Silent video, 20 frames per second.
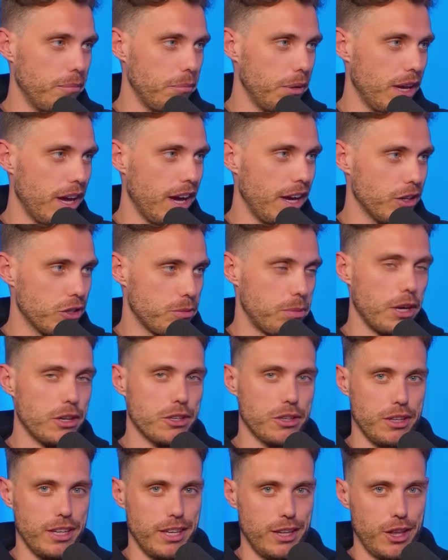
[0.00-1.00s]
NBA
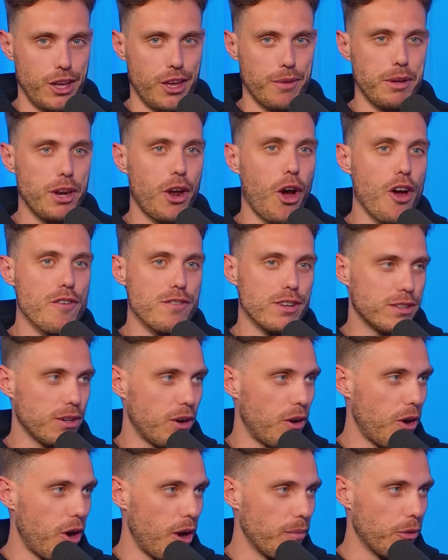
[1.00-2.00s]
especially, a bit of
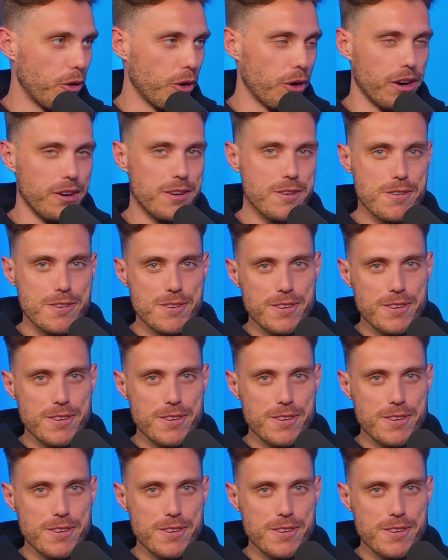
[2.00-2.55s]
overtime or a